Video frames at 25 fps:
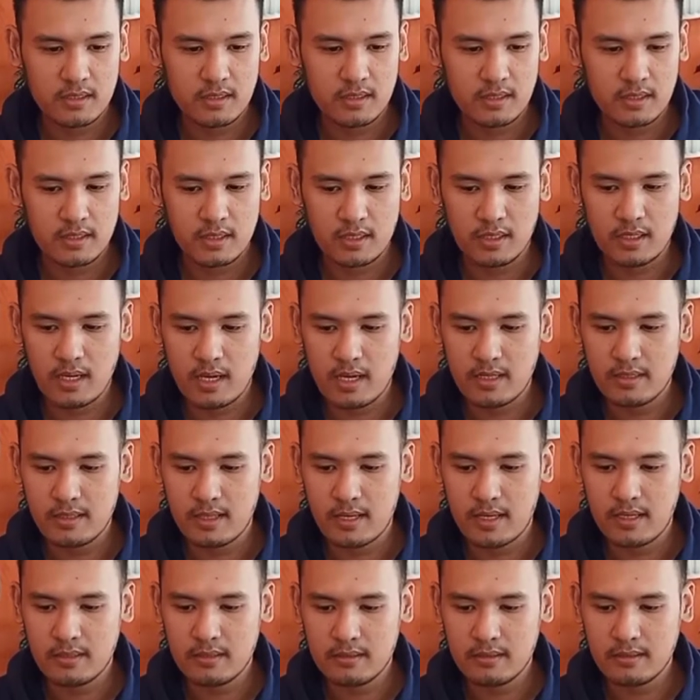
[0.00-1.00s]
okay, and
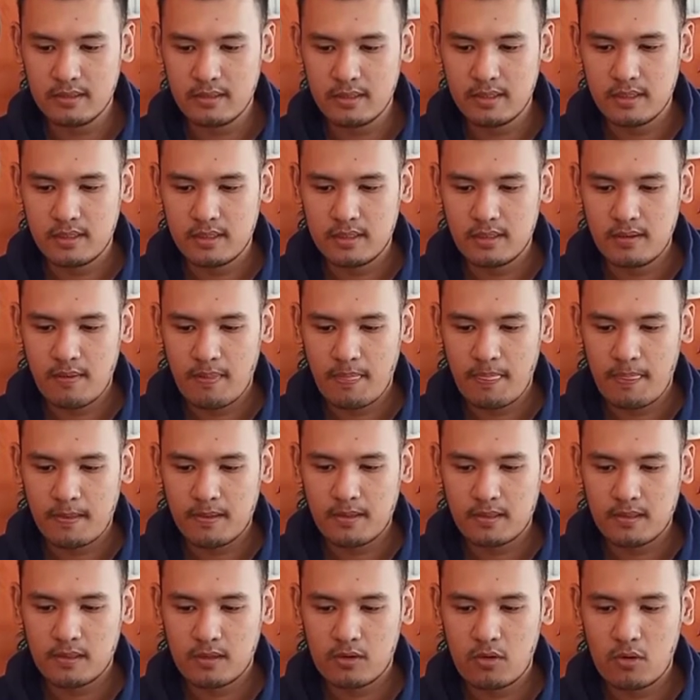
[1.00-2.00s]
then
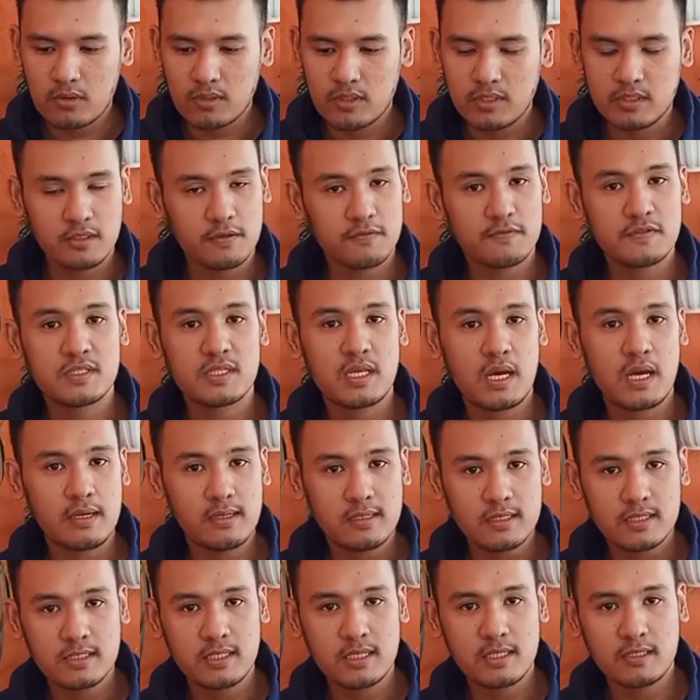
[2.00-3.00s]
cognitive
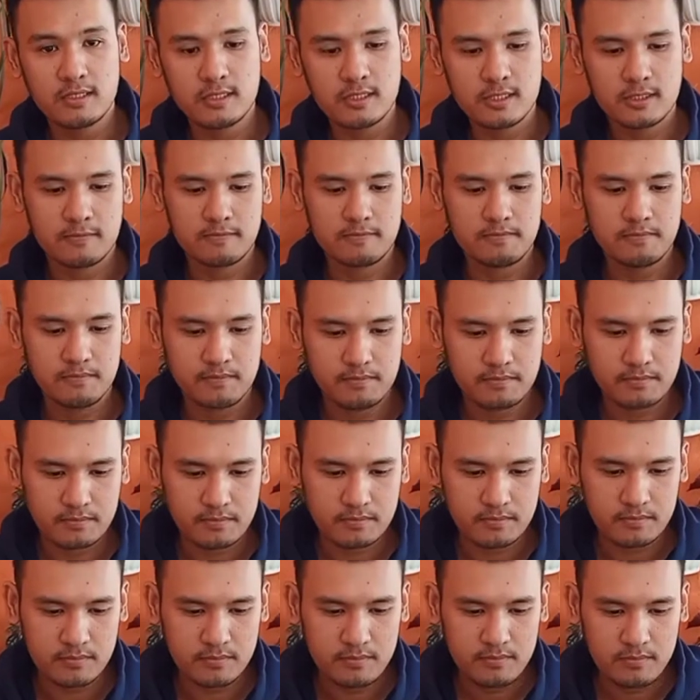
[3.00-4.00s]
stylistics,
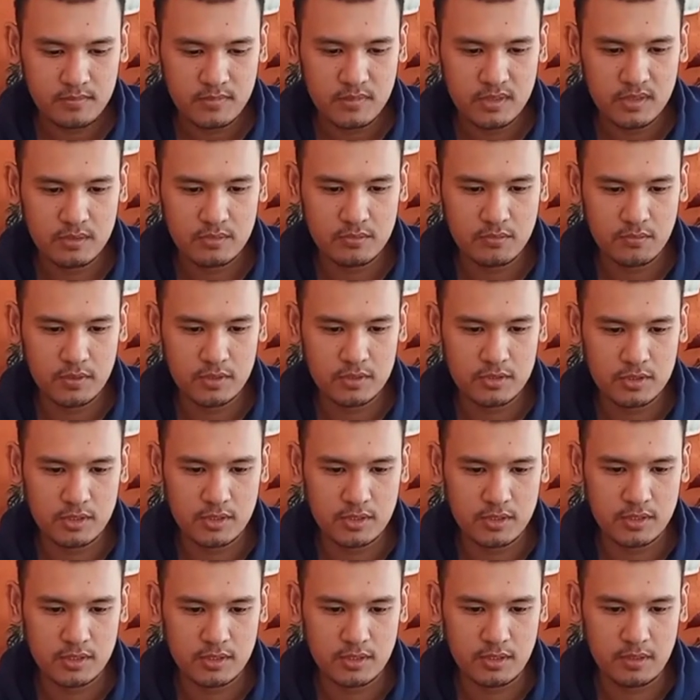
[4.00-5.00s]
which
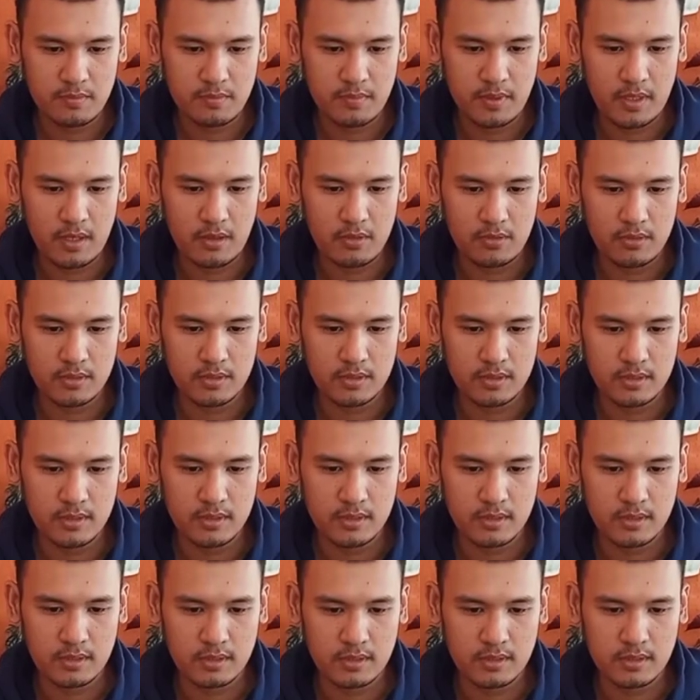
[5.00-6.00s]
is about
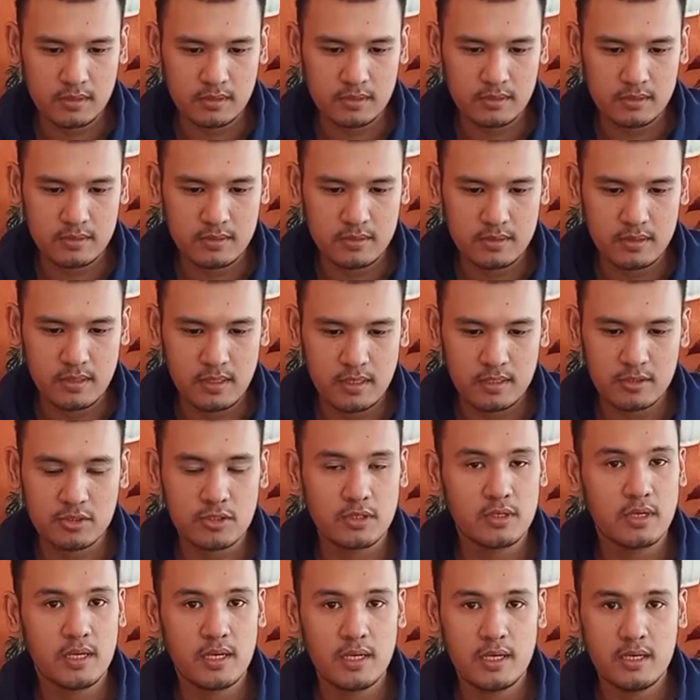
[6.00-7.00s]

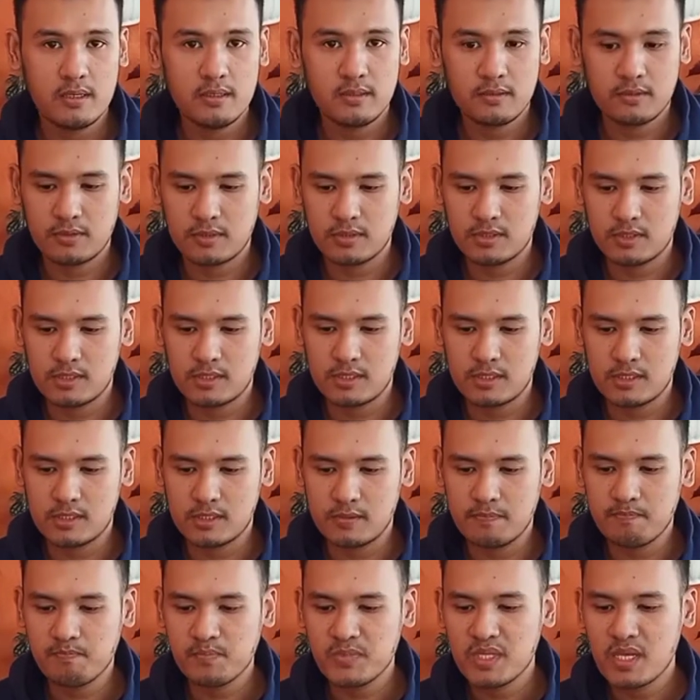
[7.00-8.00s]
literally
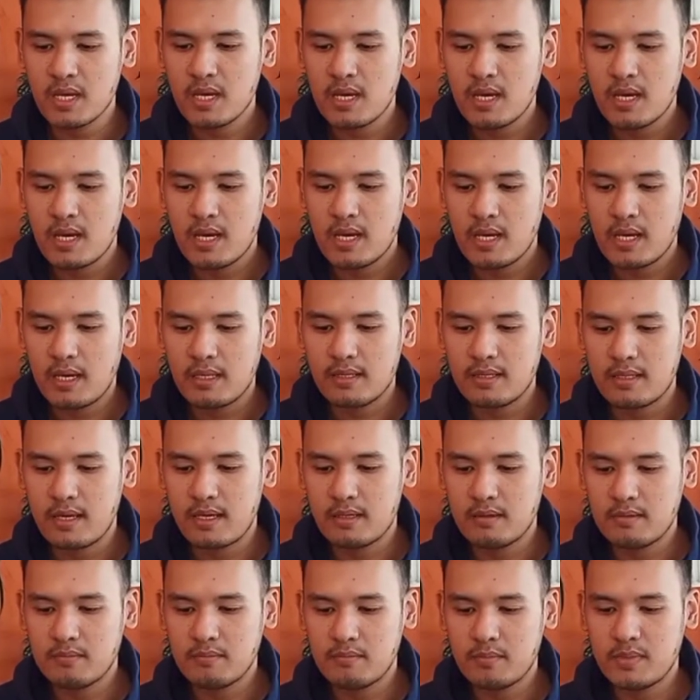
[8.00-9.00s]
criticism, and
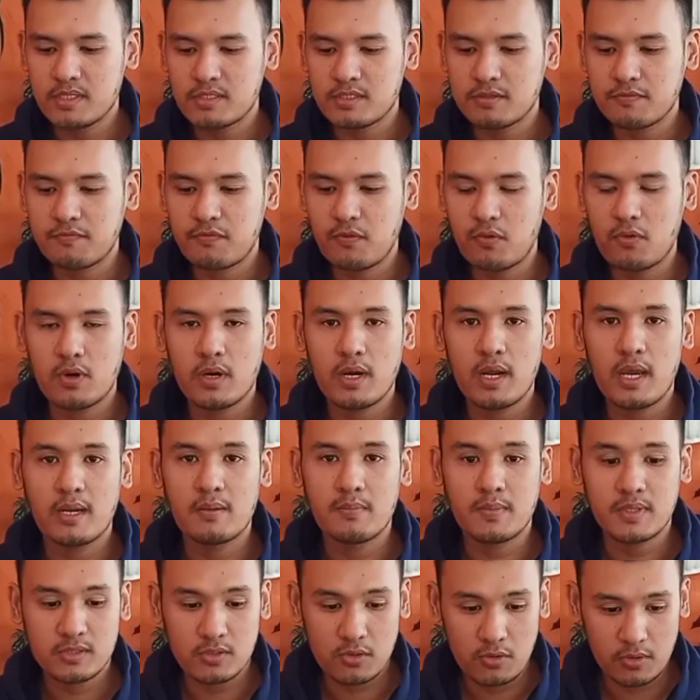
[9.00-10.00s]
then metaphor and
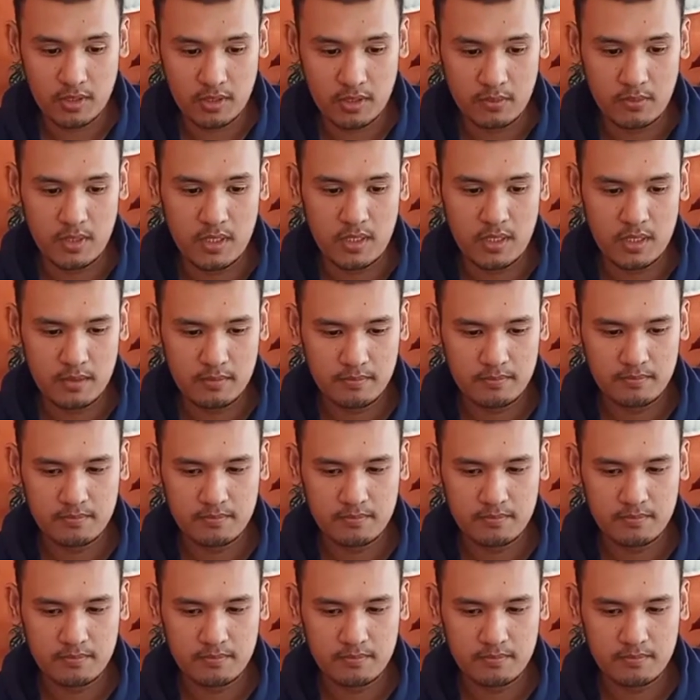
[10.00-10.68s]
metonymy,